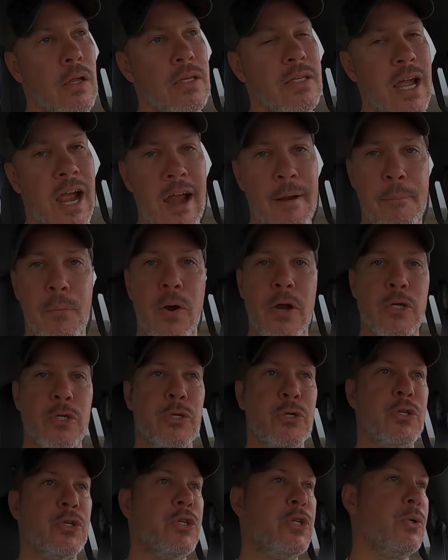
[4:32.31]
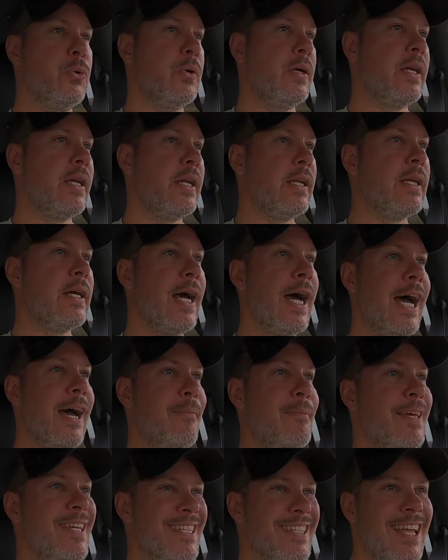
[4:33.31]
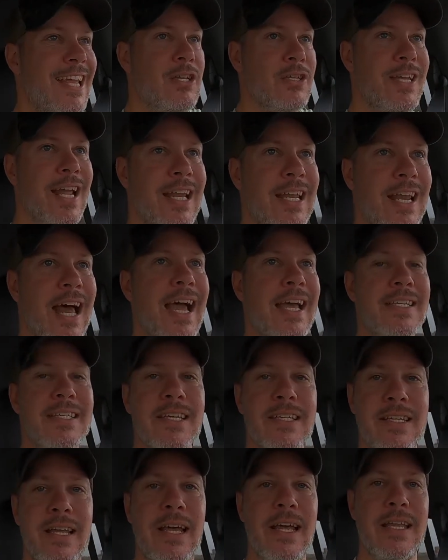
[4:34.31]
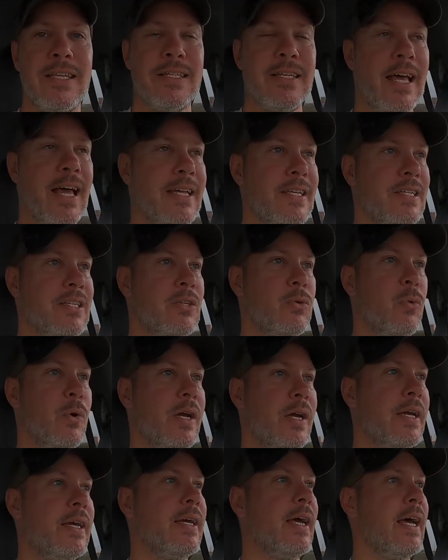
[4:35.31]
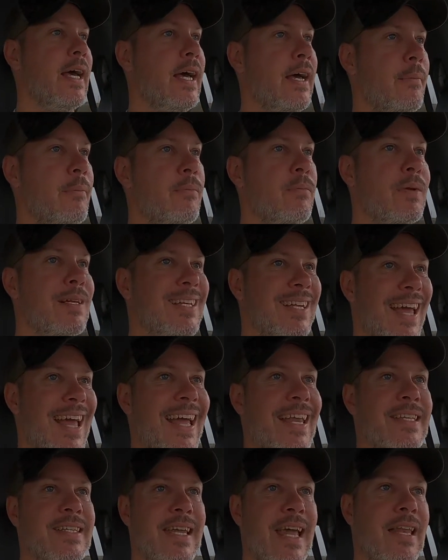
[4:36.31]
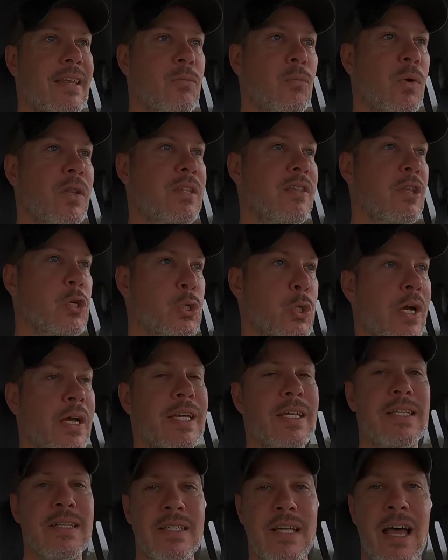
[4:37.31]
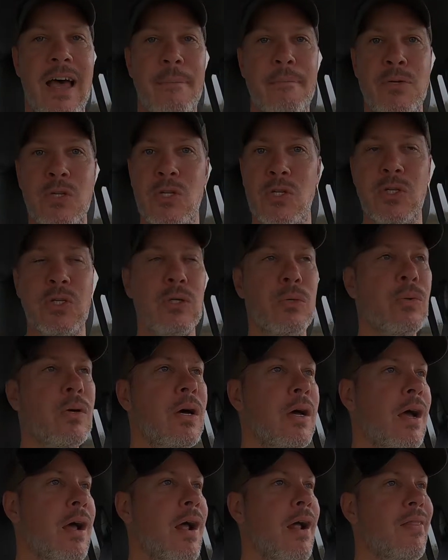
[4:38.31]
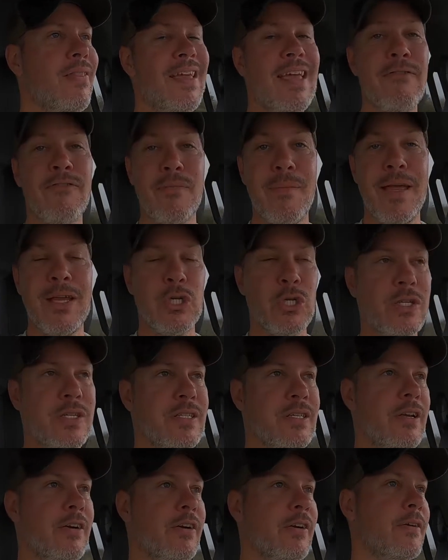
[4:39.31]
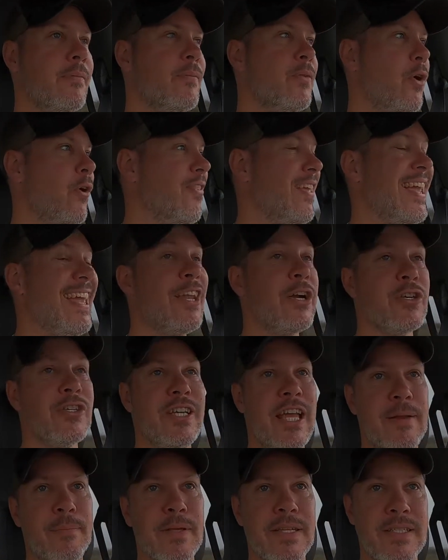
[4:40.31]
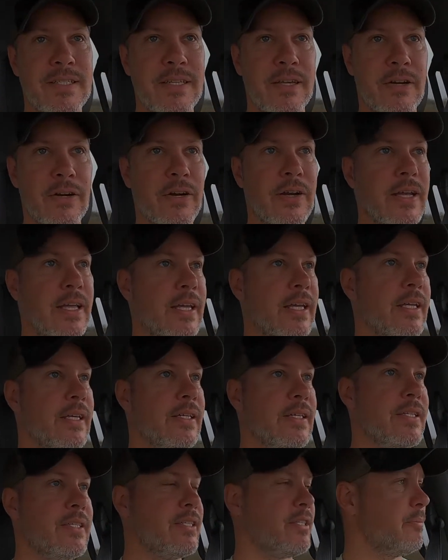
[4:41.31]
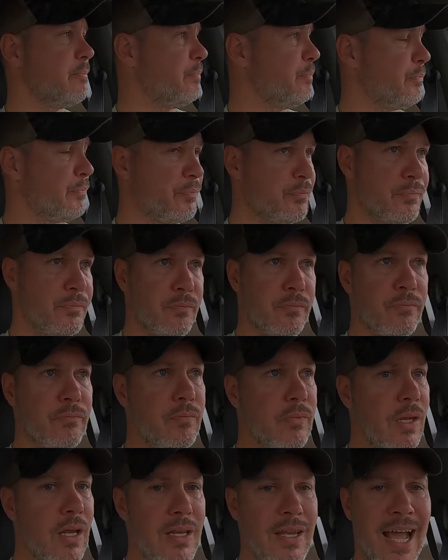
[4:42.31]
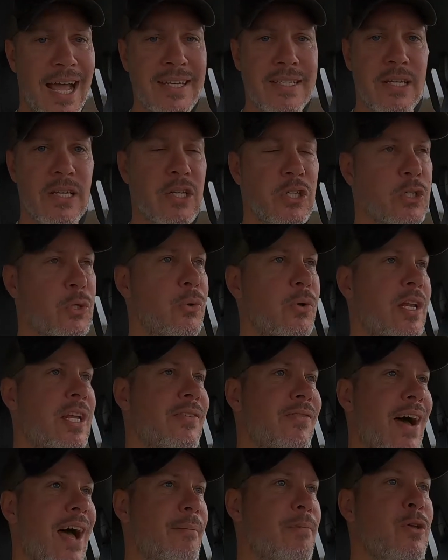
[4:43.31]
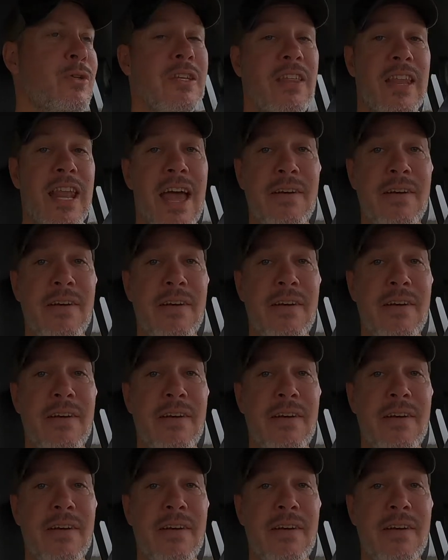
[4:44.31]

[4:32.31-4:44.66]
tire pressure is doing is kind of nice. It's a nice quick glance at what the truck is up to. The information center or the entertainment center is nice and intuitive. I'm using the